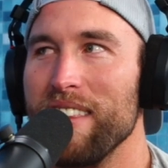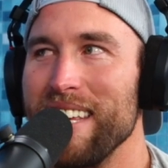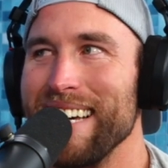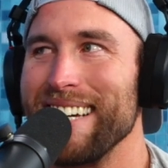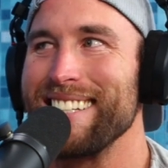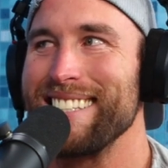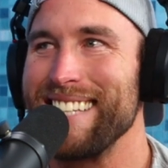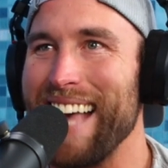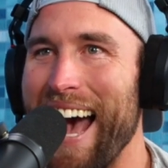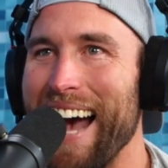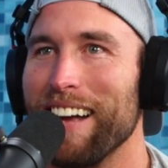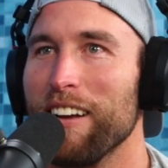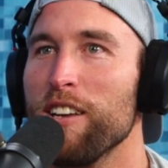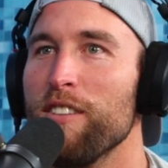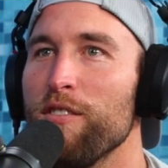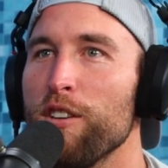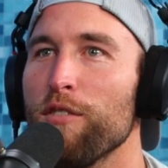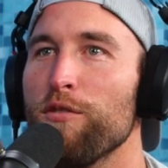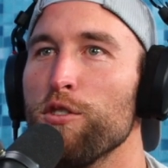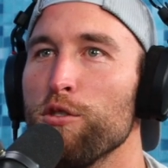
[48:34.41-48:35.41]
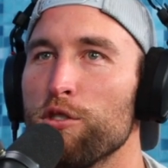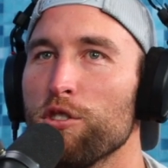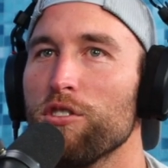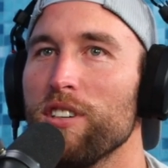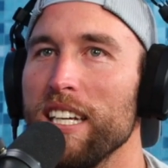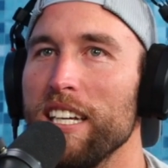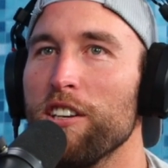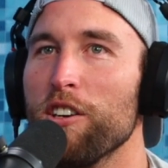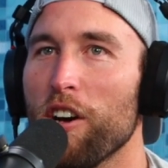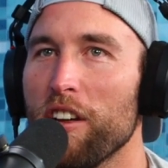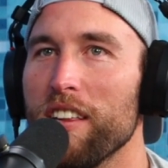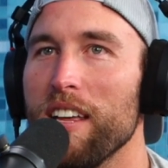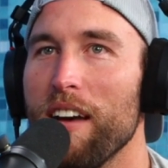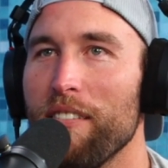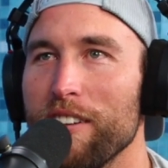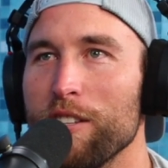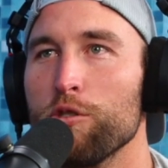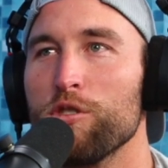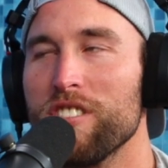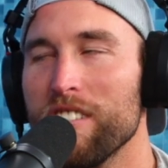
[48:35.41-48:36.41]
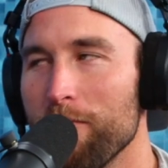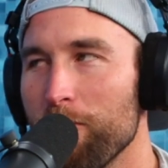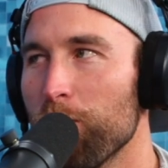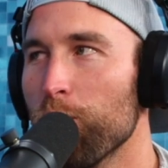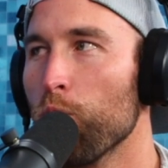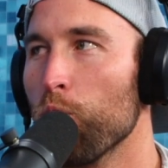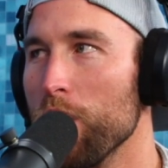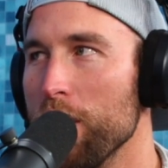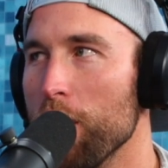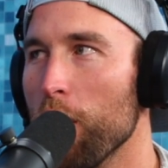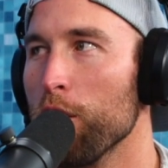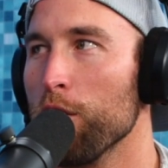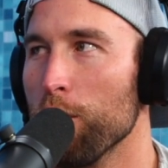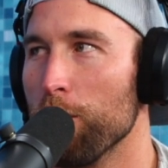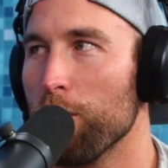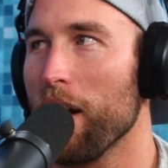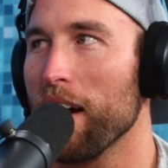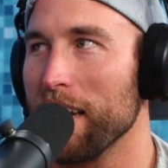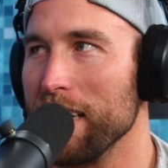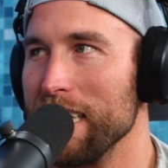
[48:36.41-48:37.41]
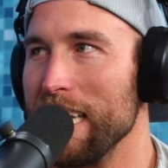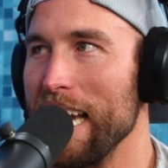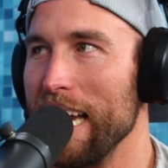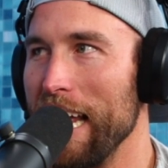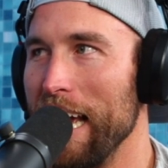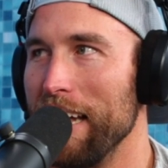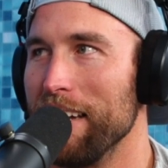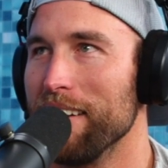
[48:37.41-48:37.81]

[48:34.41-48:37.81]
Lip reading: even if you deleted all the evidence, we know you fucking did it.